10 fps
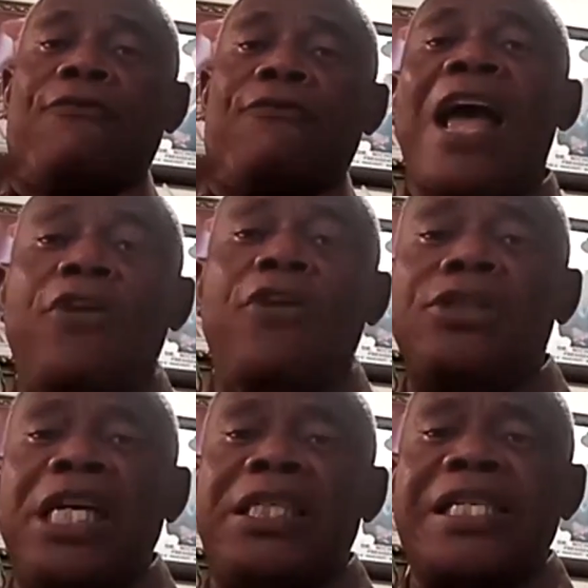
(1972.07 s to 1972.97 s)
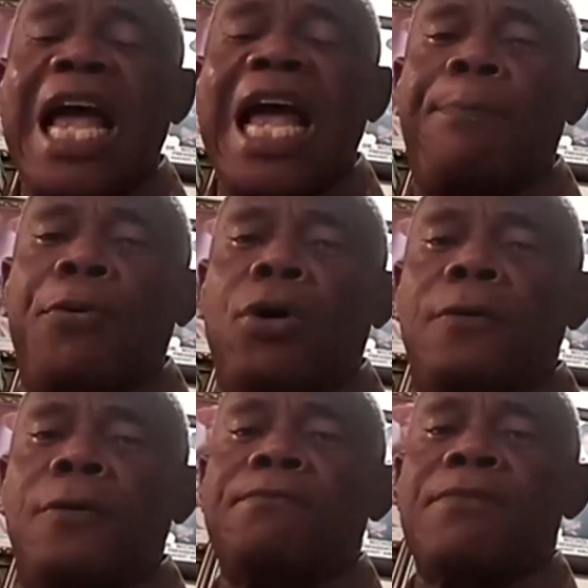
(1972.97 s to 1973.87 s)
500
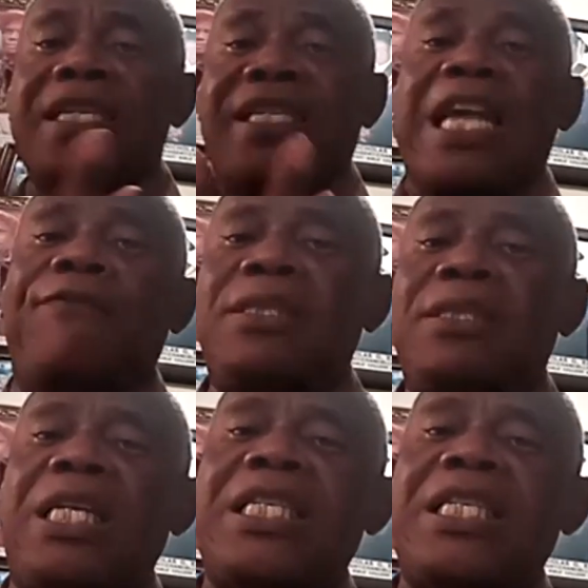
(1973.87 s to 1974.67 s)
disciples, 70